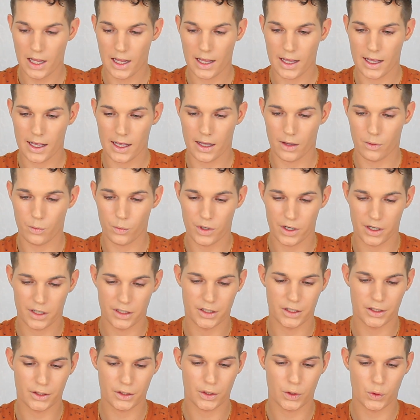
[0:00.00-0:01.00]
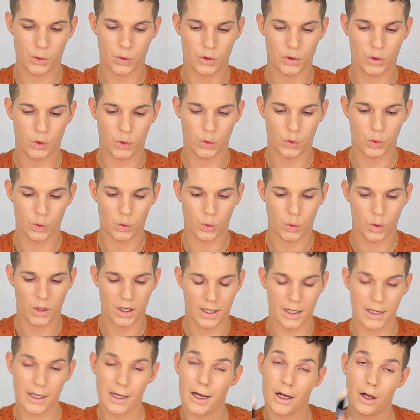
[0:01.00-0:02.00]
And we are just going to,
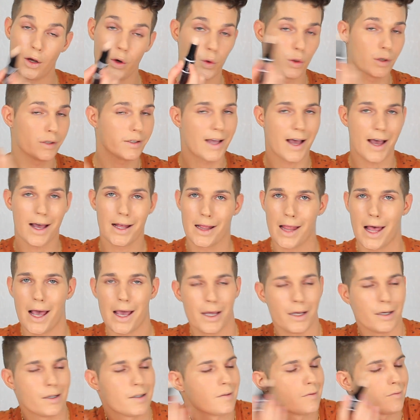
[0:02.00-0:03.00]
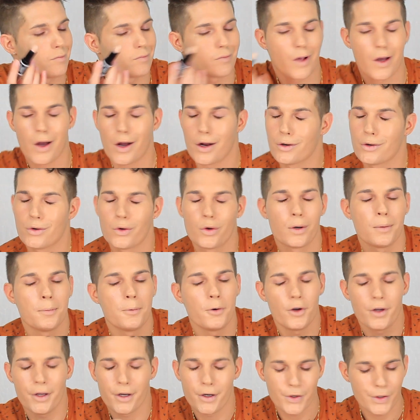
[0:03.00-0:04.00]
of course, highlight our
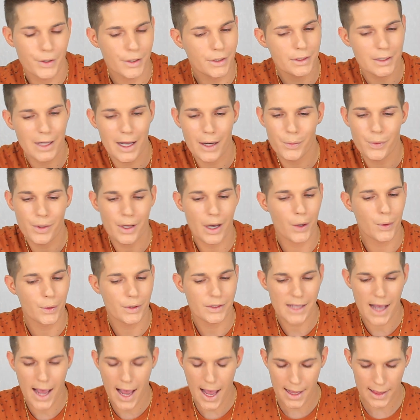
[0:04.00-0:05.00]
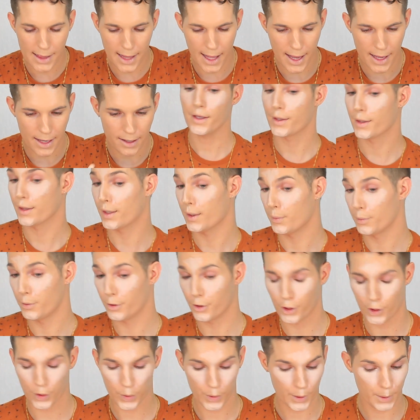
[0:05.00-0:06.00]
normal areas that we always highlight. And then we'll
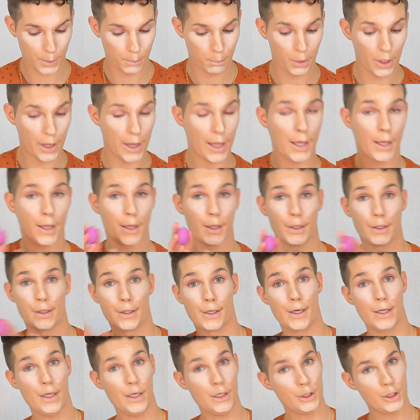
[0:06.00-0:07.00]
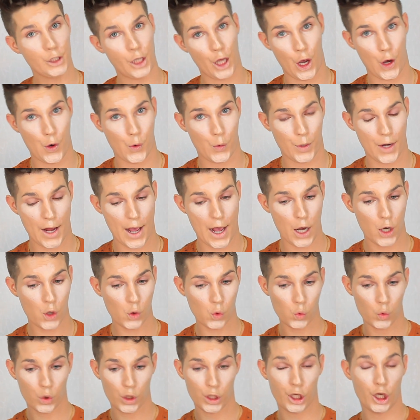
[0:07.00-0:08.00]
go ahead and blend this on out.
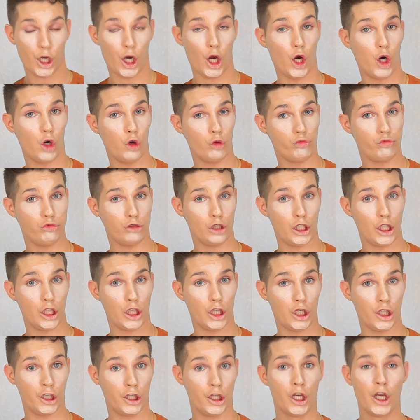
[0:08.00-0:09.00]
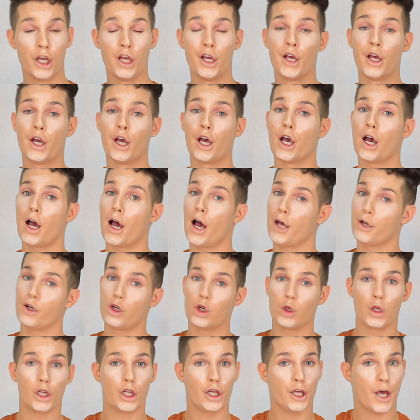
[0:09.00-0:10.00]
And hopefully I
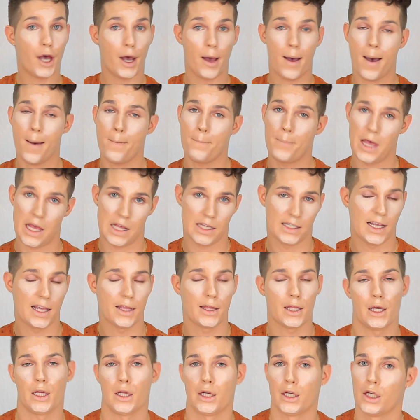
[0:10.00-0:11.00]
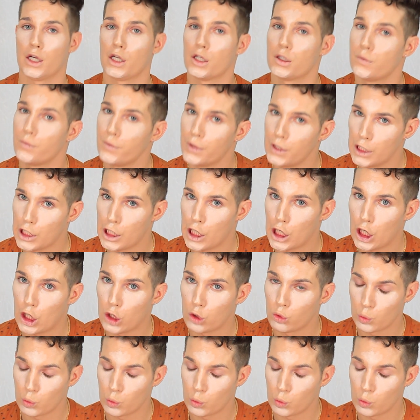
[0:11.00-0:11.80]
don't look a hot mess at the end of this video.